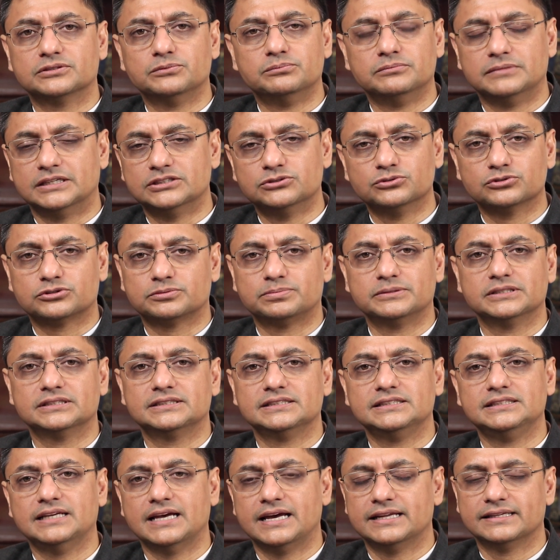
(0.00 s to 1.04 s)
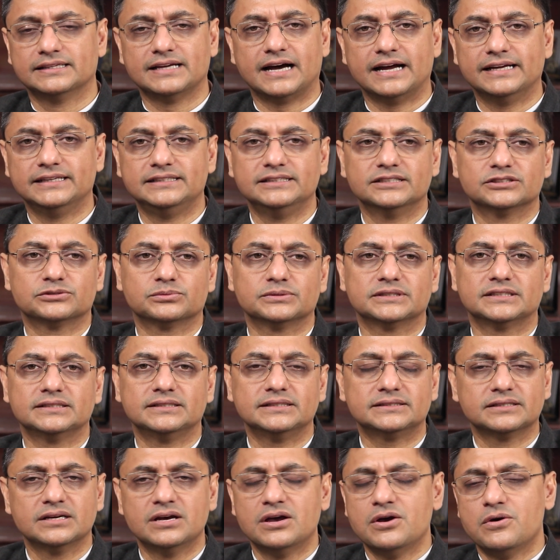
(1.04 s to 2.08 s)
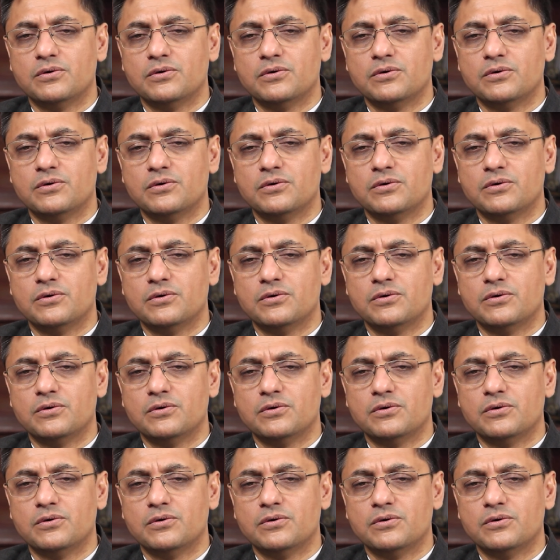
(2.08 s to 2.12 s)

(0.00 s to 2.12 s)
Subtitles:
the Manusmriti and the ideas within it.